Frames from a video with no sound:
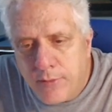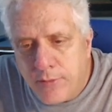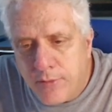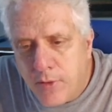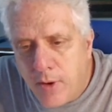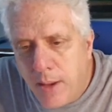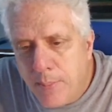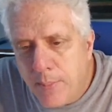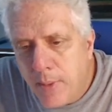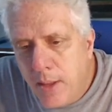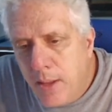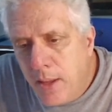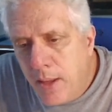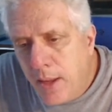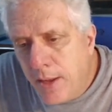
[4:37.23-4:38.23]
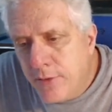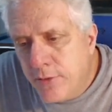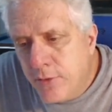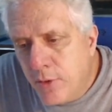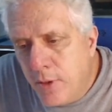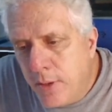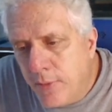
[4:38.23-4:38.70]
stripe and
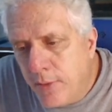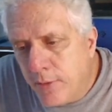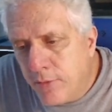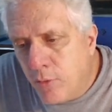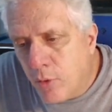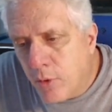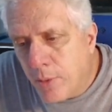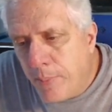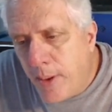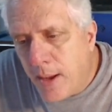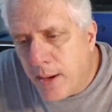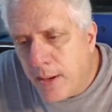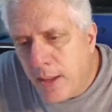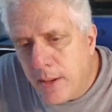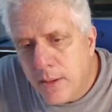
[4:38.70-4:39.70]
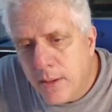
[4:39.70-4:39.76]
shoot it in this corner pocket.